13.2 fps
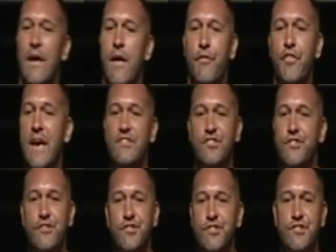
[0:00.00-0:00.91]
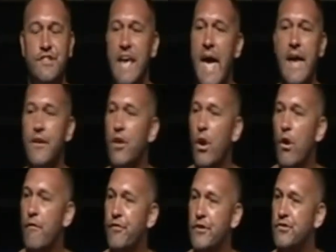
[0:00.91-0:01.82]
That's the scandal
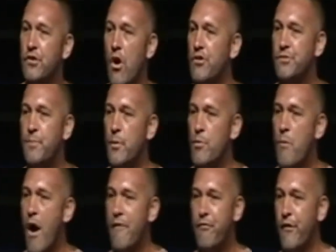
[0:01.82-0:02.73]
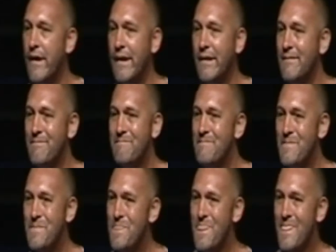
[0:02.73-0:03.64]
of this gospel, my friend.
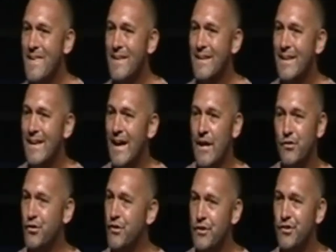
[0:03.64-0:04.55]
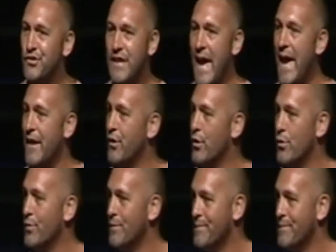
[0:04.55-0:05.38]
It's the scandal.